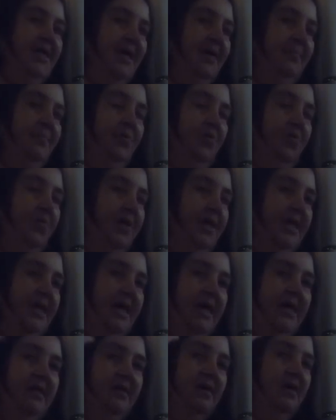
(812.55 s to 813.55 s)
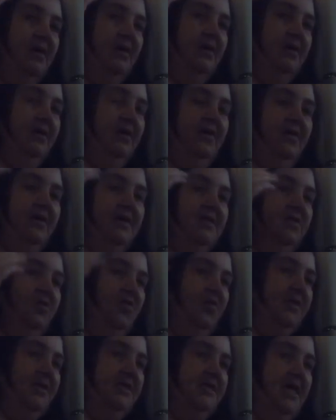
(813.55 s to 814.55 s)
that point, he had, the
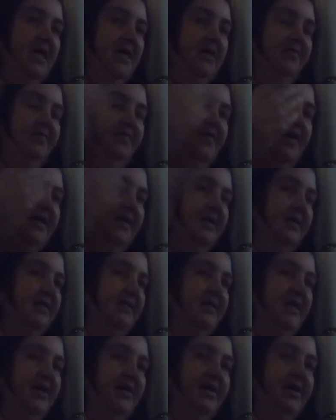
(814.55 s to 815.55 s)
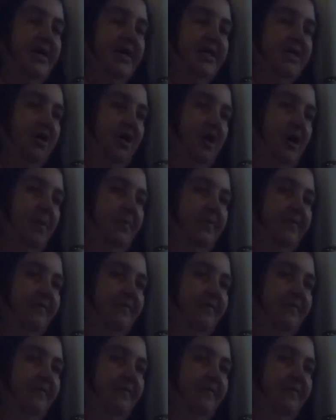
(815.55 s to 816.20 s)
stock standard fucking stereotype